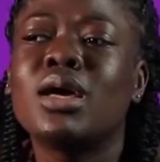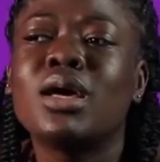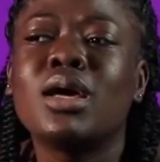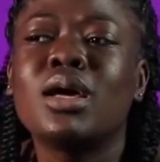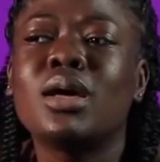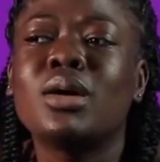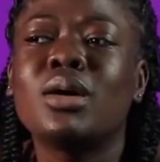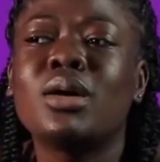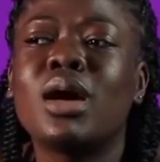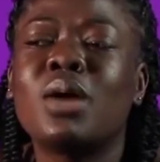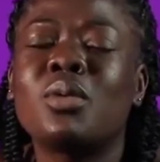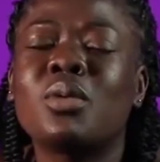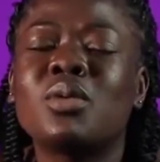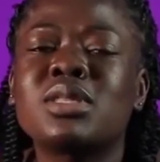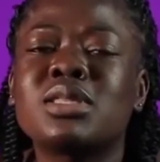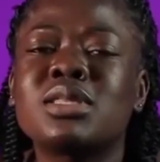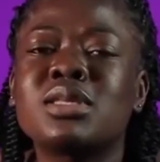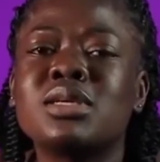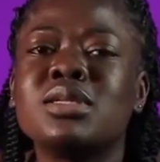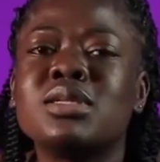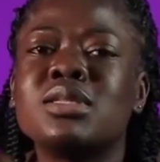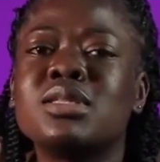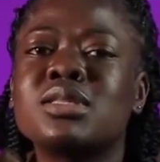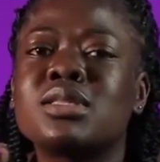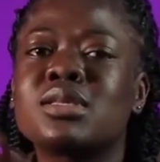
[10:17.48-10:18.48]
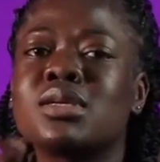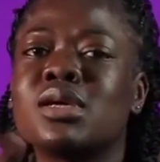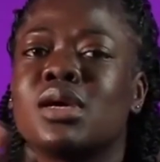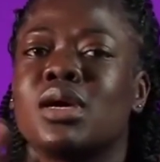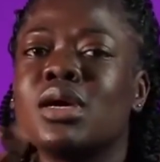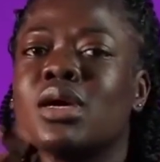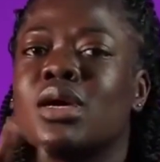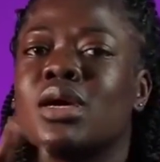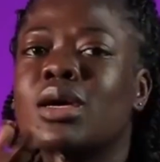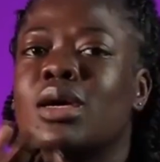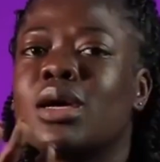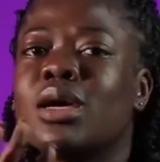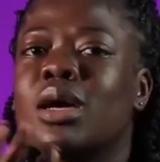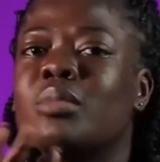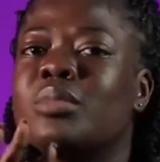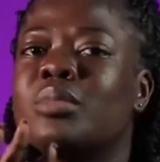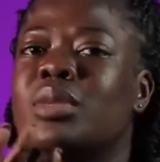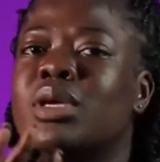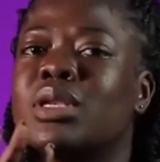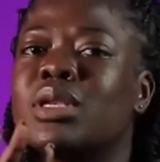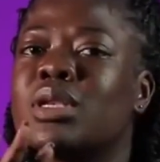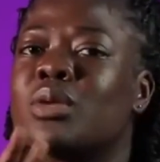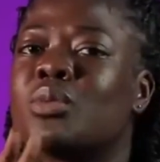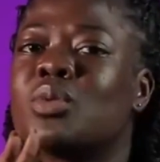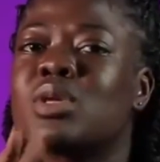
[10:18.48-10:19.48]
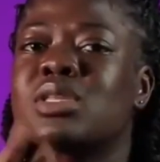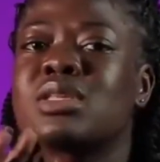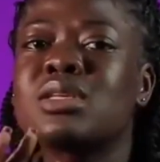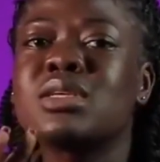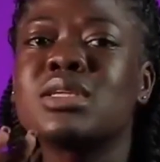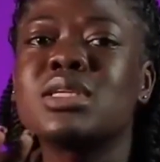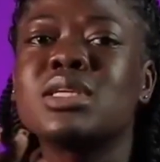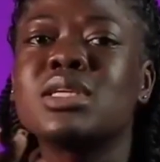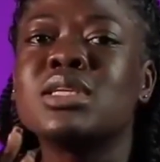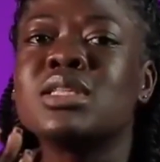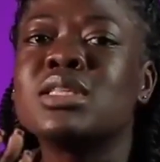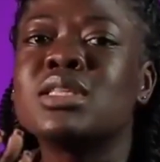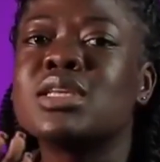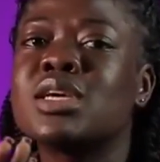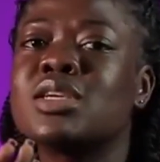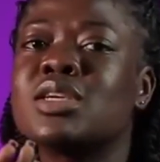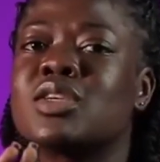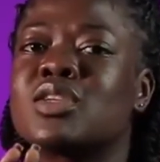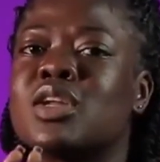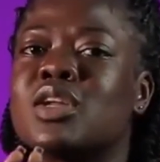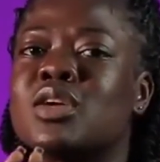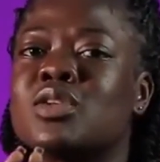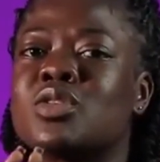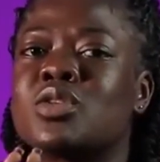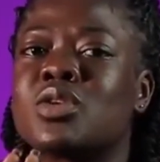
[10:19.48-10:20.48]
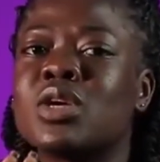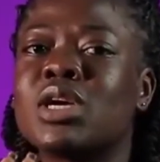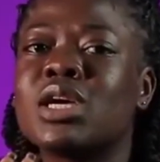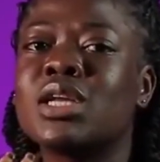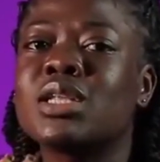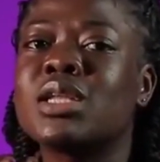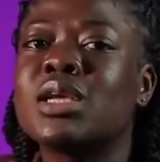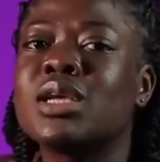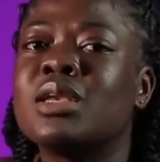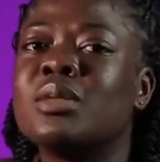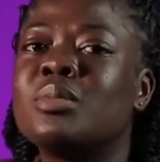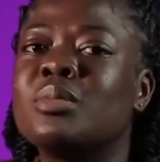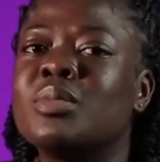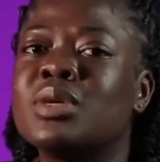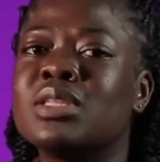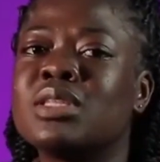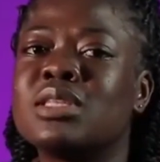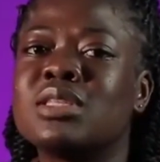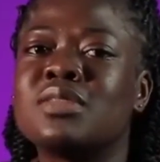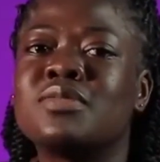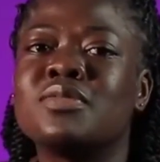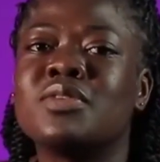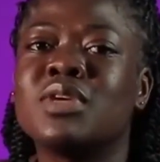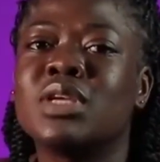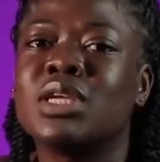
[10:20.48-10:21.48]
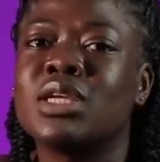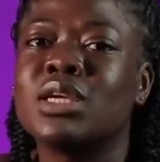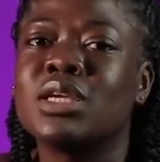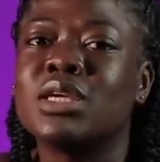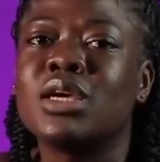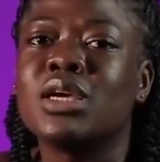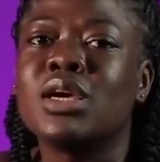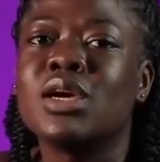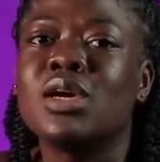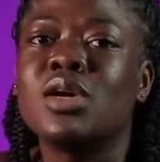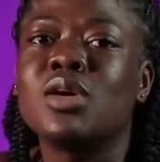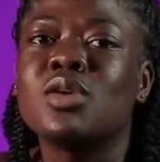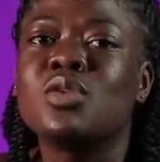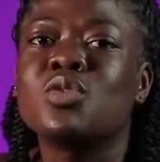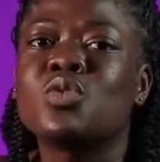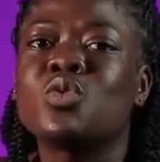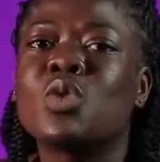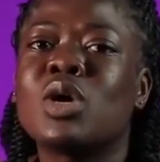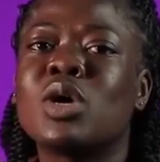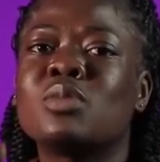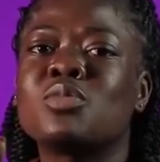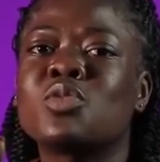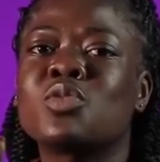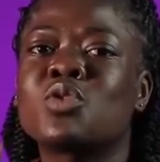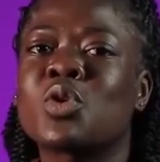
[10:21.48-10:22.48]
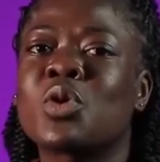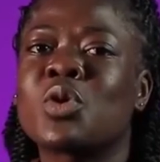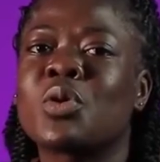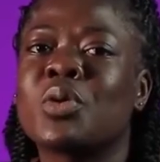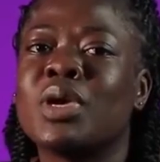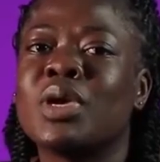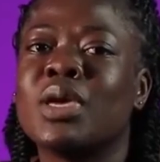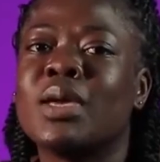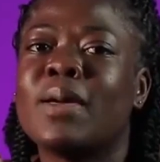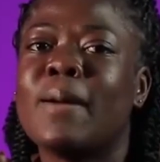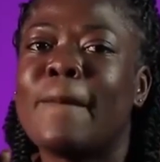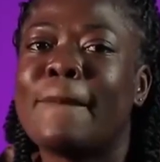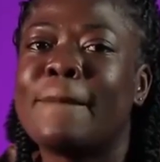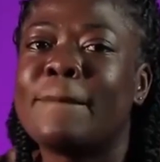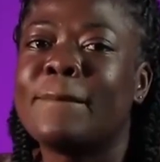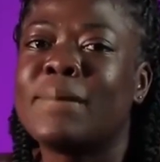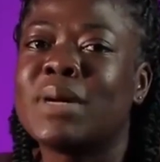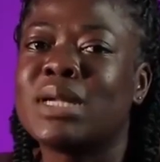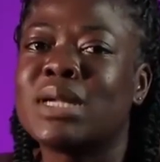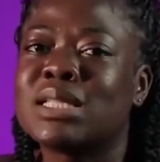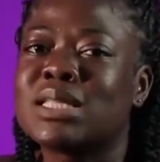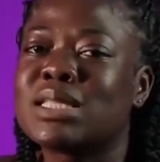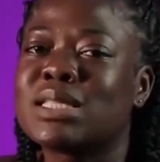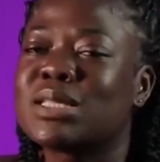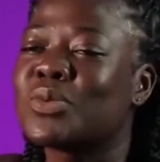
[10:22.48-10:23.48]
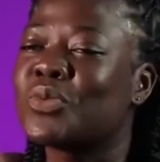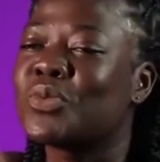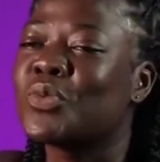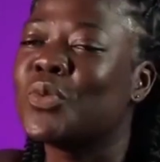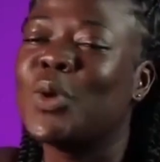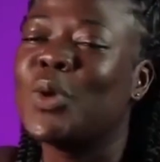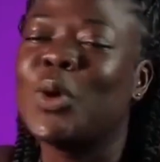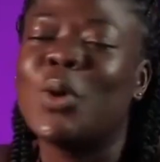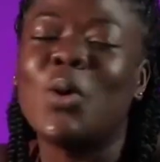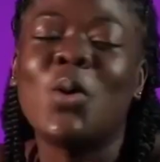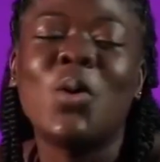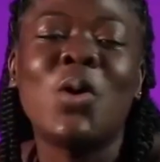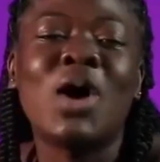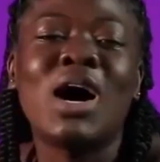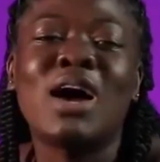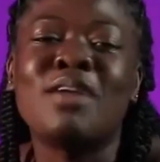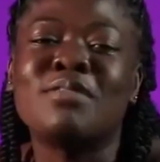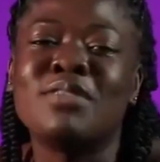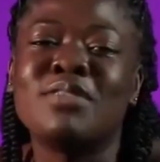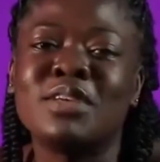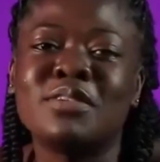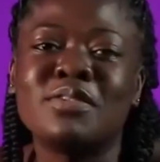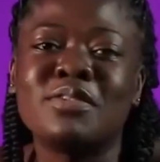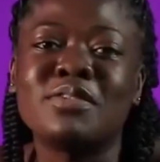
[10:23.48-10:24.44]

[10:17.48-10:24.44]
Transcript: It wasn't intentional to hurt anybody's feeling. So I'm sorry, but all having